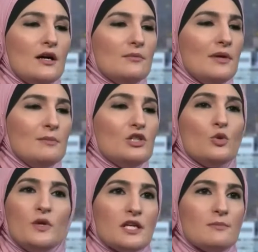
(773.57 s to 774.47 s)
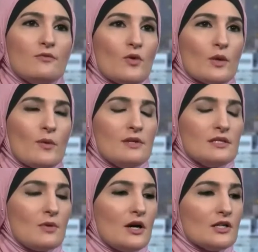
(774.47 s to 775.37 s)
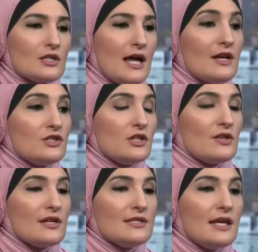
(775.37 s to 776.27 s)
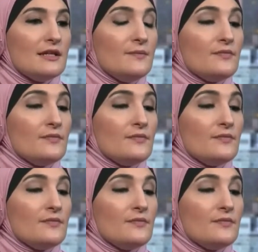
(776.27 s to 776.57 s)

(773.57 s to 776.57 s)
maybe 2 weeks before the Women's March last year that said